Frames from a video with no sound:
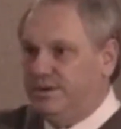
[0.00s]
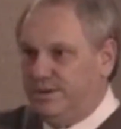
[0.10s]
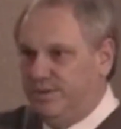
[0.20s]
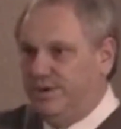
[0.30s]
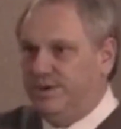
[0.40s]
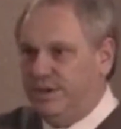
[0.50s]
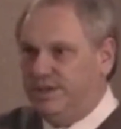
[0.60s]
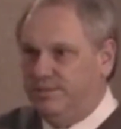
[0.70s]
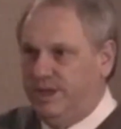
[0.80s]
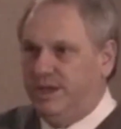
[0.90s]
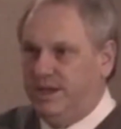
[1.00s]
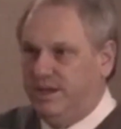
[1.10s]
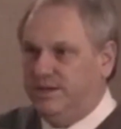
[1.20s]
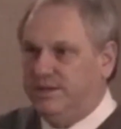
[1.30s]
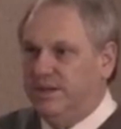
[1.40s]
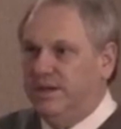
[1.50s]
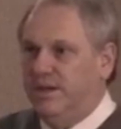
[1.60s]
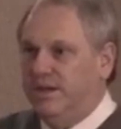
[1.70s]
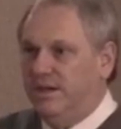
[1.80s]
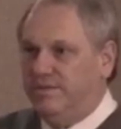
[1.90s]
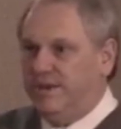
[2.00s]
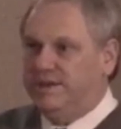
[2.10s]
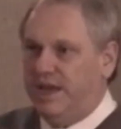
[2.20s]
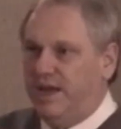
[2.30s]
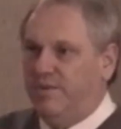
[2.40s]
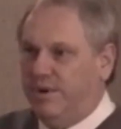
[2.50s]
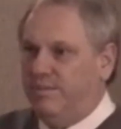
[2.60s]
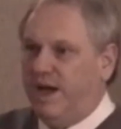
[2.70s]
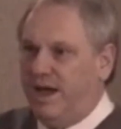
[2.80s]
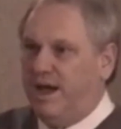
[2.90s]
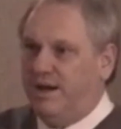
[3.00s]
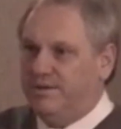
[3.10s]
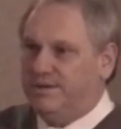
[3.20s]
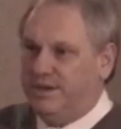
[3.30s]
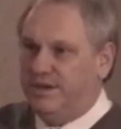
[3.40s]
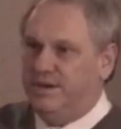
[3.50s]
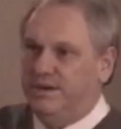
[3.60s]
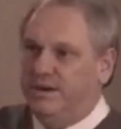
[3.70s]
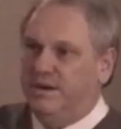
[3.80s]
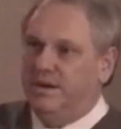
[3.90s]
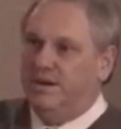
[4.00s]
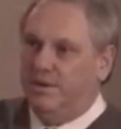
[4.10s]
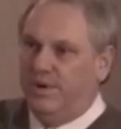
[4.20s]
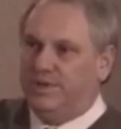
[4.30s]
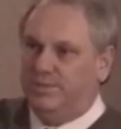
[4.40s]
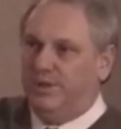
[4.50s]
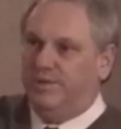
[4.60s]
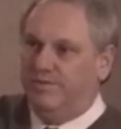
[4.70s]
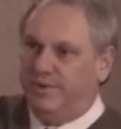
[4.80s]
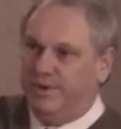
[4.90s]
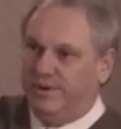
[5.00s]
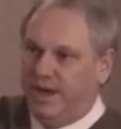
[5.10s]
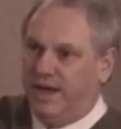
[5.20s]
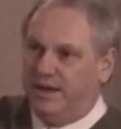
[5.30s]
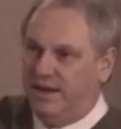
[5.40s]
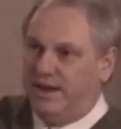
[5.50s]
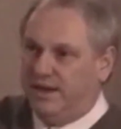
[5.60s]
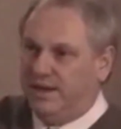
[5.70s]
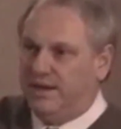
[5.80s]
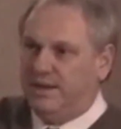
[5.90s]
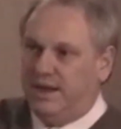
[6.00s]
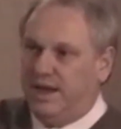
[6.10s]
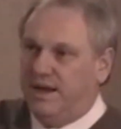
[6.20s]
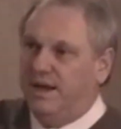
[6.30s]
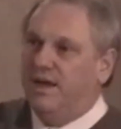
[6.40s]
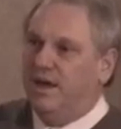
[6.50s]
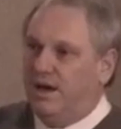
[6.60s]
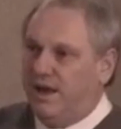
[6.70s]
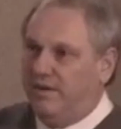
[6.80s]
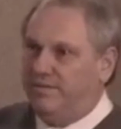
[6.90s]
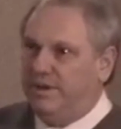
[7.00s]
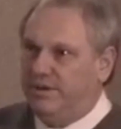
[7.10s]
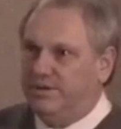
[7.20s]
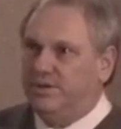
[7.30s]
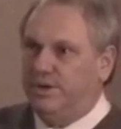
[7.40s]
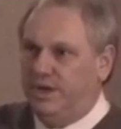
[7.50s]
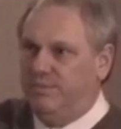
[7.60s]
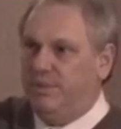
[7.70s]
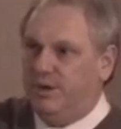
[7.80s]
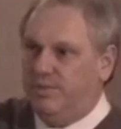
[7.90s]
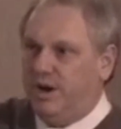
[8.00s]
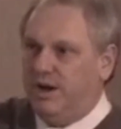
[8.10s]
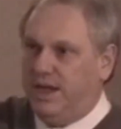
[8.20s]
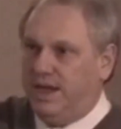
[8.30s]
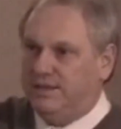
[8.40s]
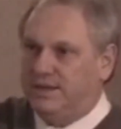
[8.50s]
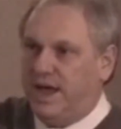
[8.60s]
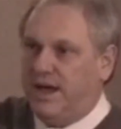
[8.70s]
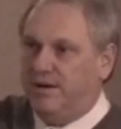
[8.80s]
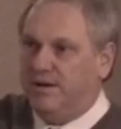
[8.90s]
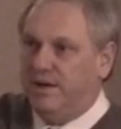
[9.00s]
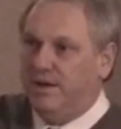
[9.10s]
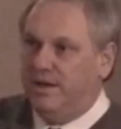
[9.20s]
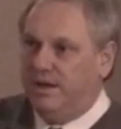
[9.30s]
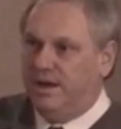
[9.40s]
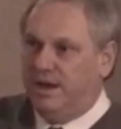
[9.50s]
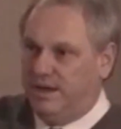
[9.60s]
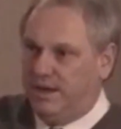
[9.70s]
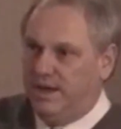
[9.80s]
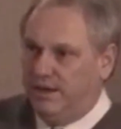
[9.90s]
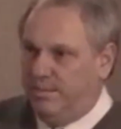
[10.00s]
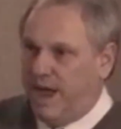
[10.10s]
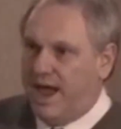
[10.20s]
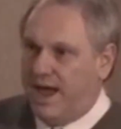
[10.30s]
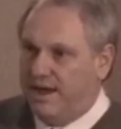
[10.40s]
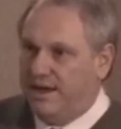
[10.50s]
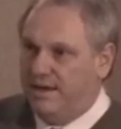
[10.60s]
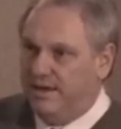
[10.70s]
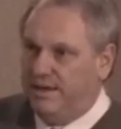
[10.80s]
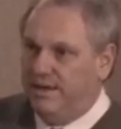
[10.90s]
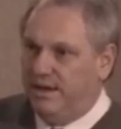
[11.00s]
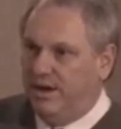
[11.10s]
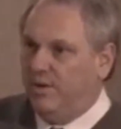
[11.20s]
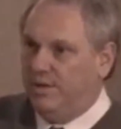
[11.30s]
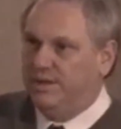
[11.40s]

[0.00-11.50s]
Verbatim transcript: So when you're at these meetings, if they say, I want to buy a house in West Bloomfield at da-da-da-da-da-da, all I have to do is do an email broadcast out, and I can get back a whole